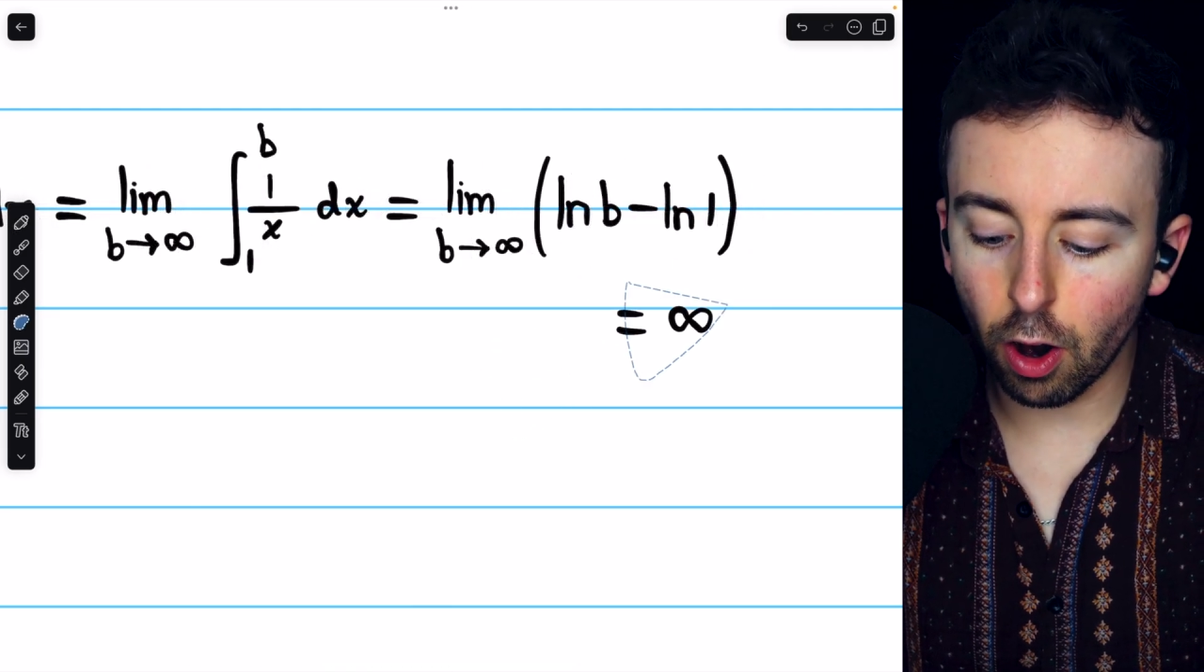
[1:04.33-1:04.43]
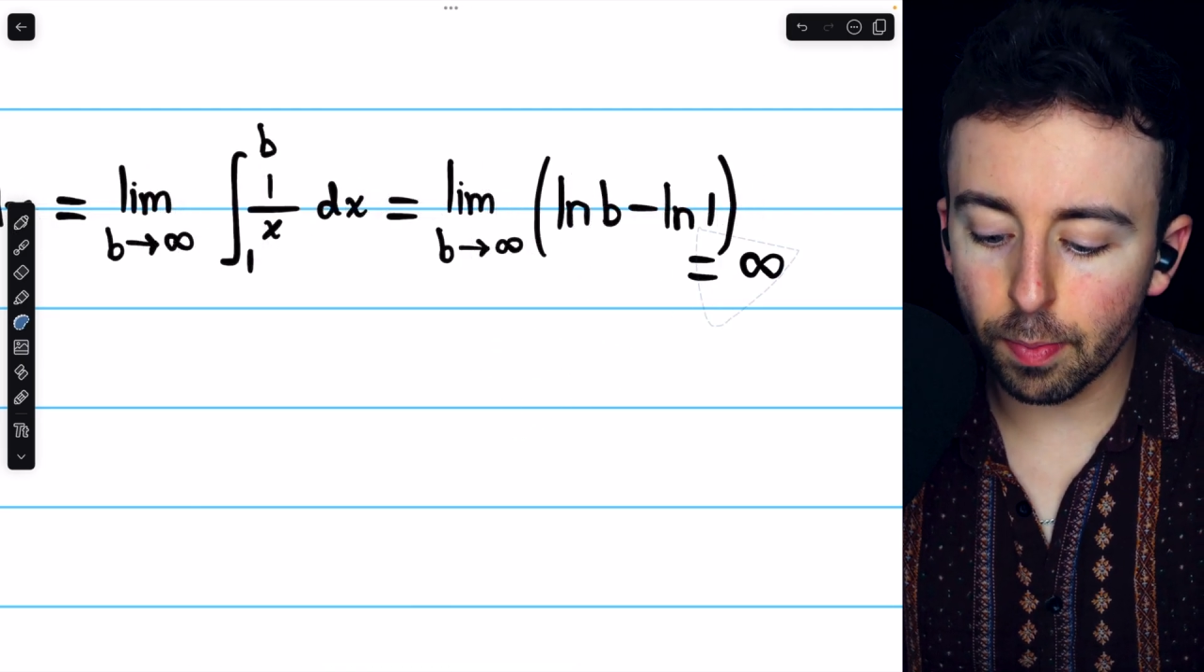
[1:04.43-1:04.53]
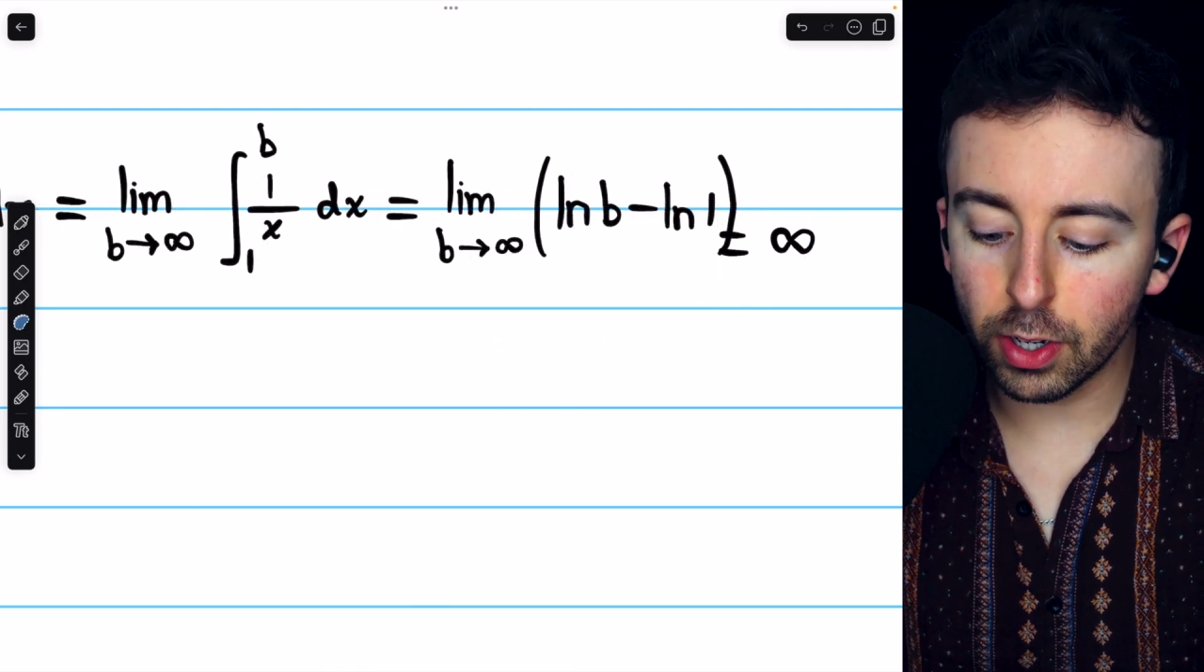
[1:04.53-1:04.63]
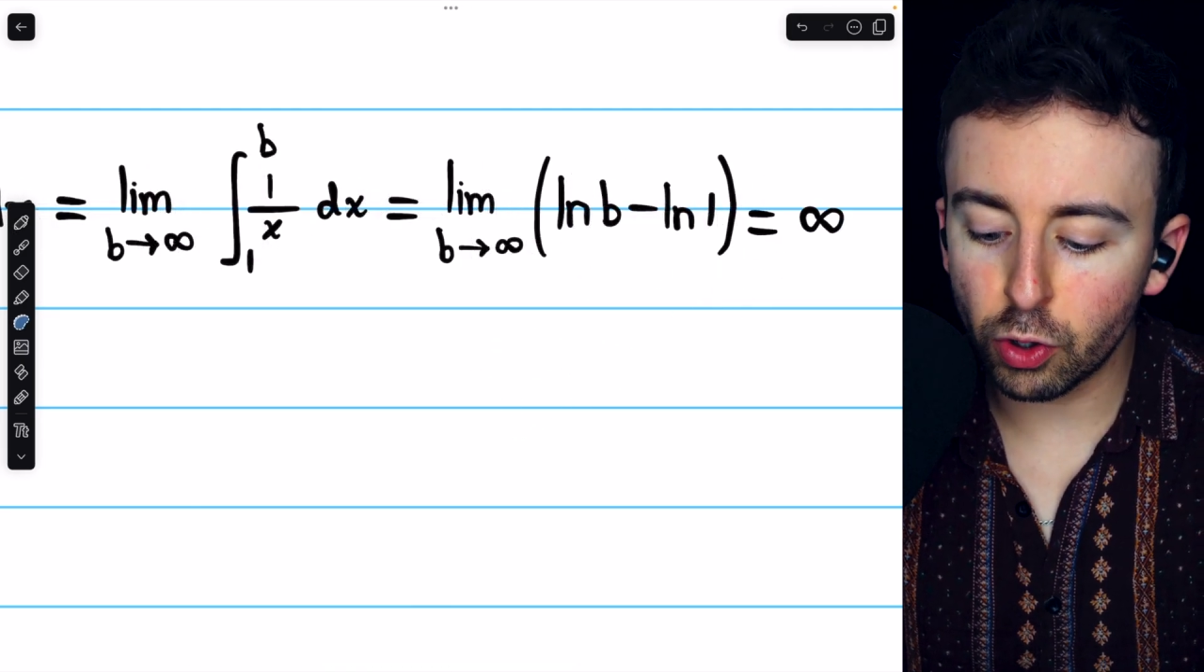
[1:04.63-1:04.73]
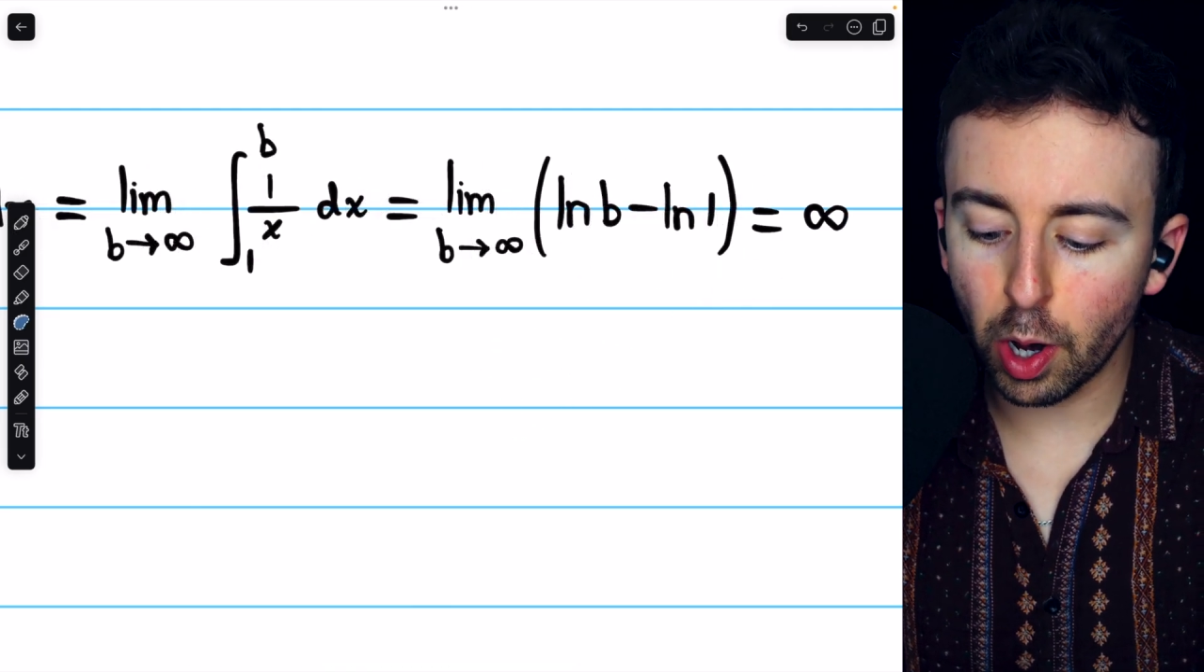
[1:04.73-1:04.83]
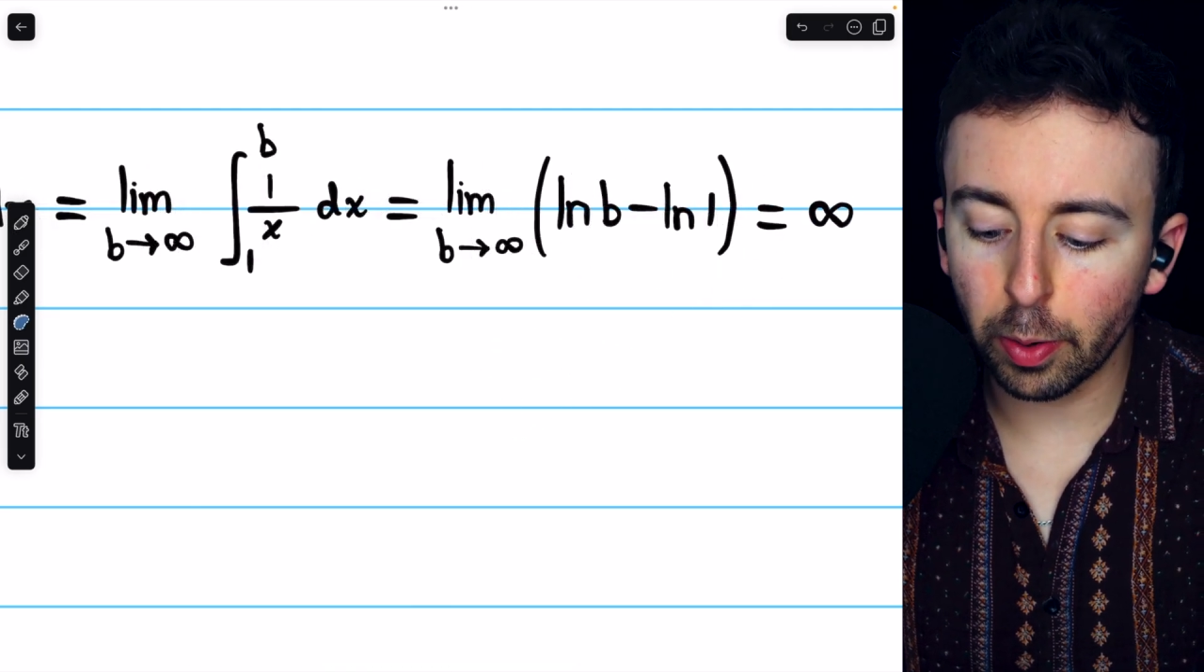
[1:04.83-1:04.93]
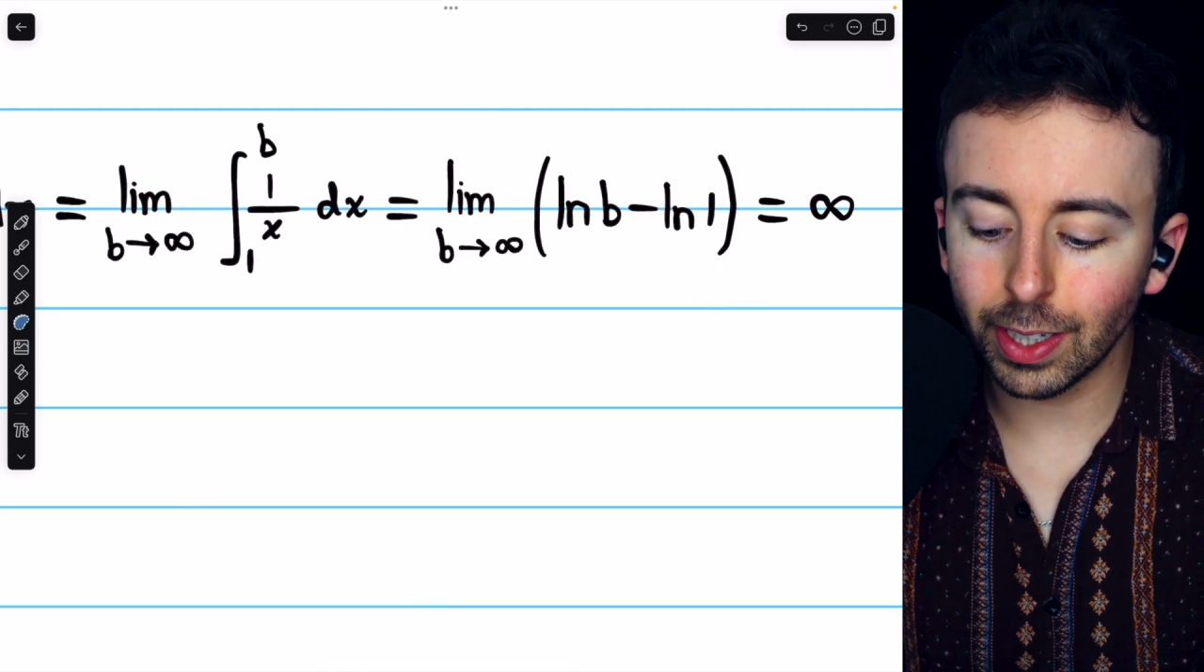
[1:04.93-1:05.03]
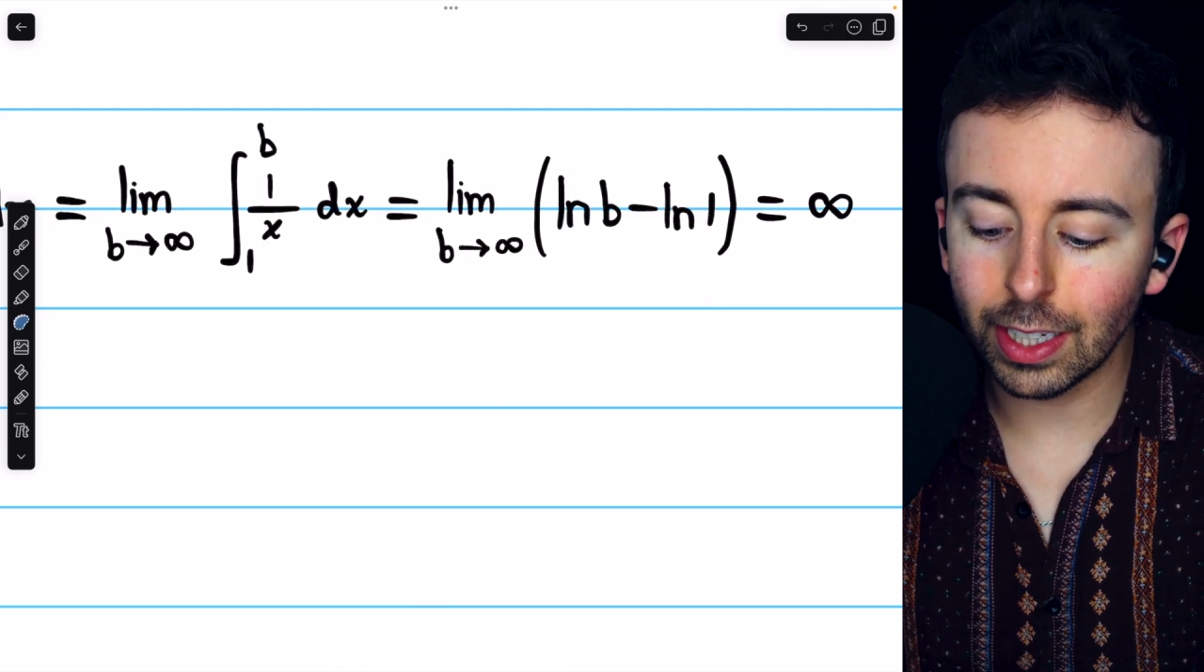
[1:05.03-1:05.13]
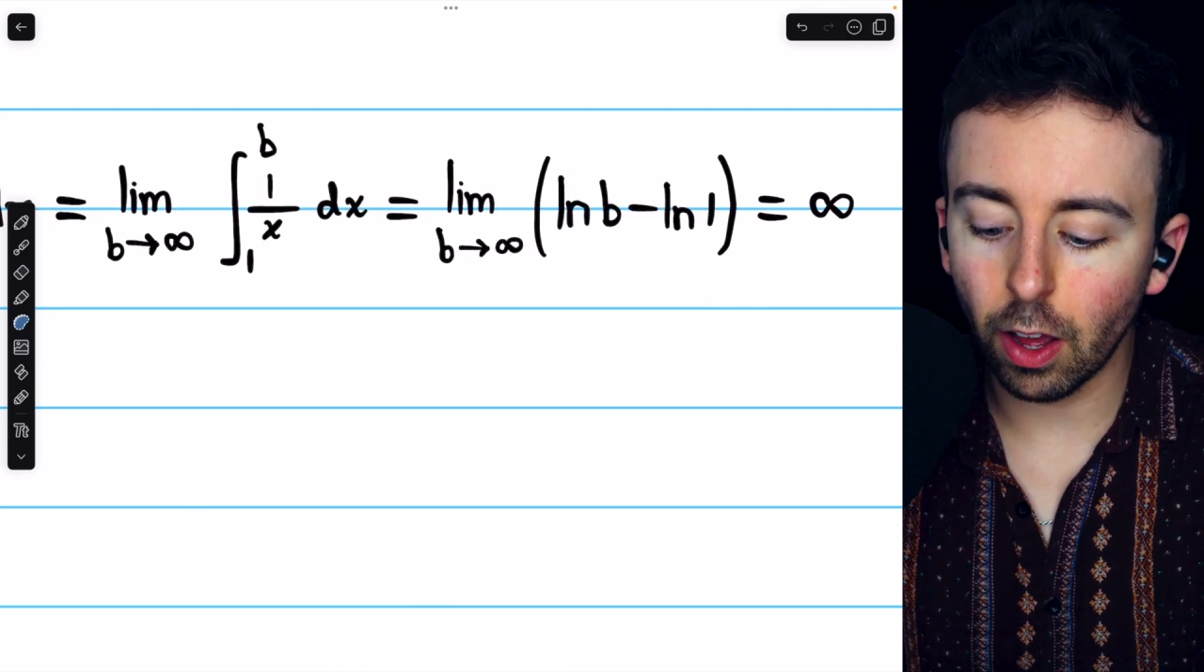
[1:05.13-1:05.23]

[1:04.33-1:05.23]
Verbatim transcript: arbitrarily